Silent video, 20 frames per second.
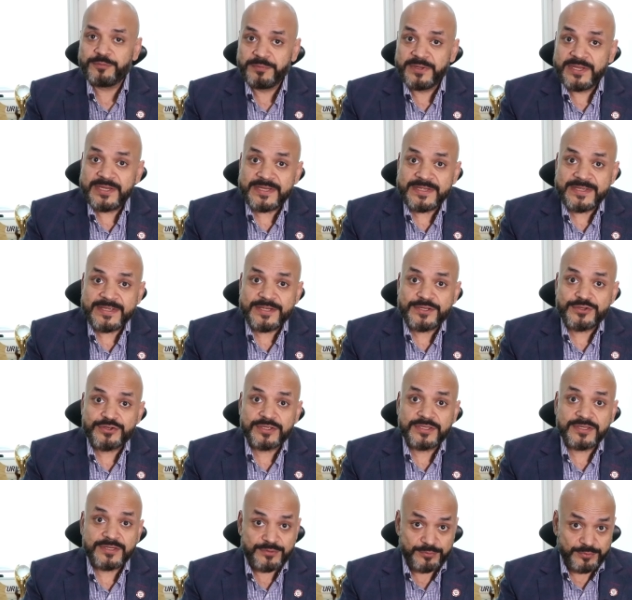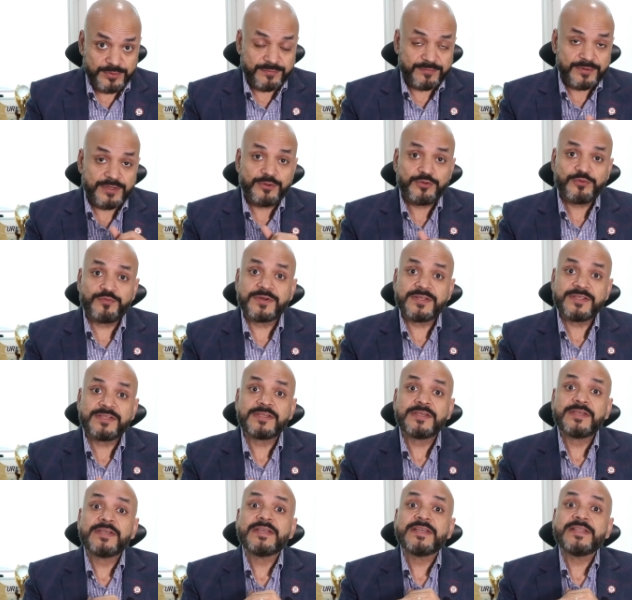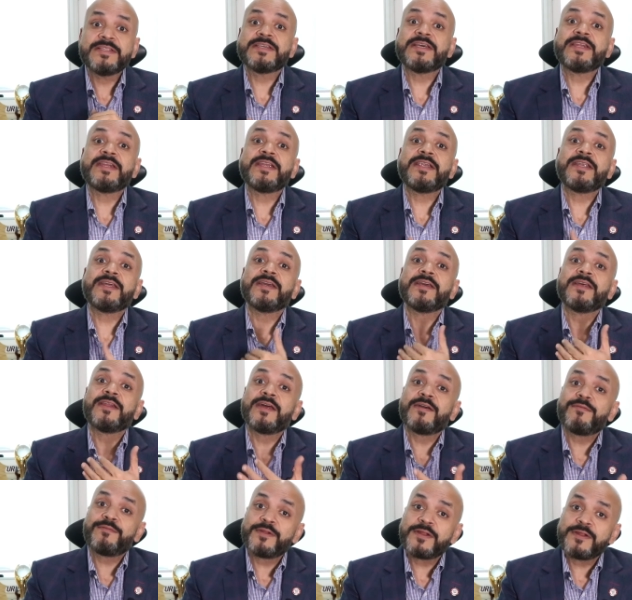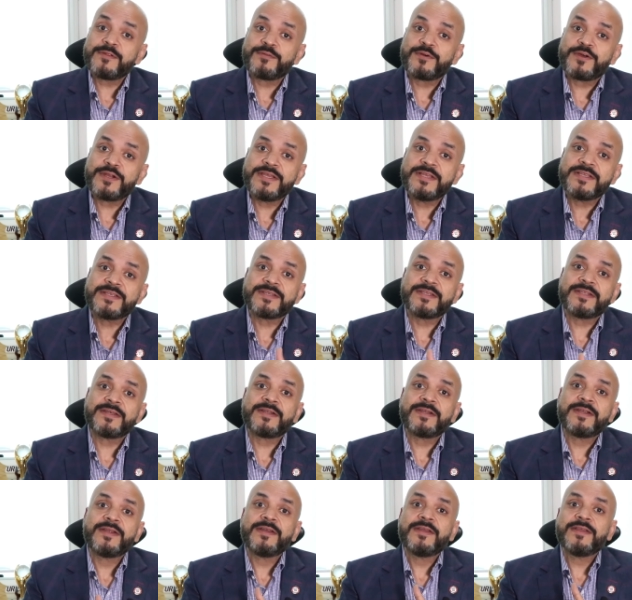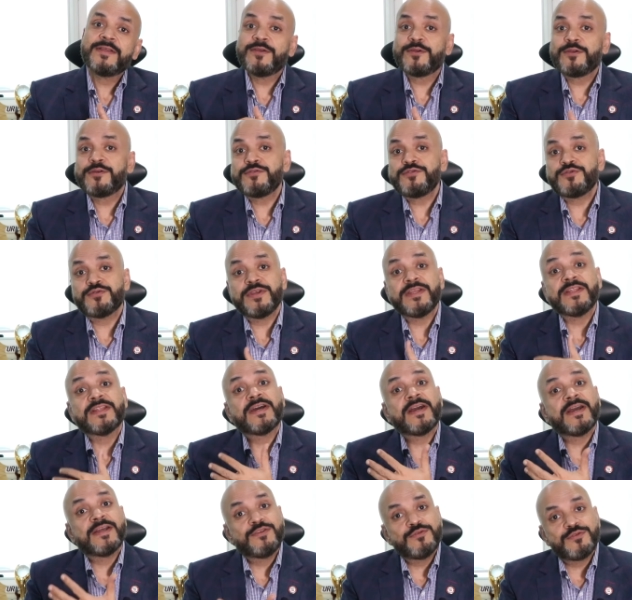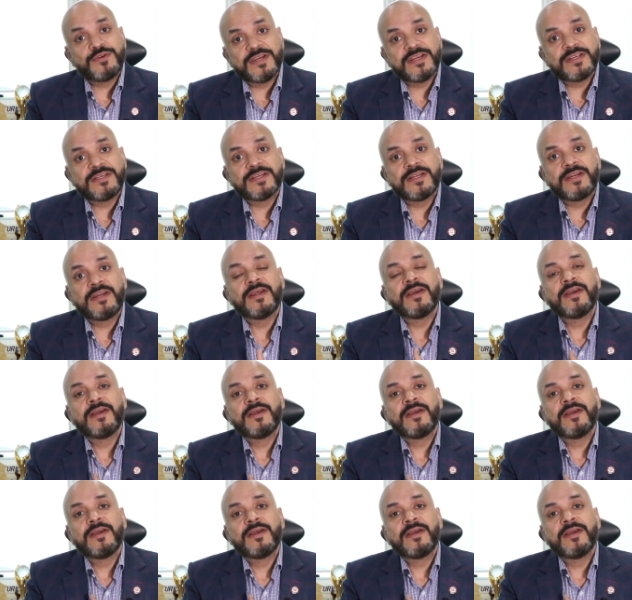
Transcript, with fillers: meeting each other, doing one-to-ones, generating referrals for each other, you know, doing the education.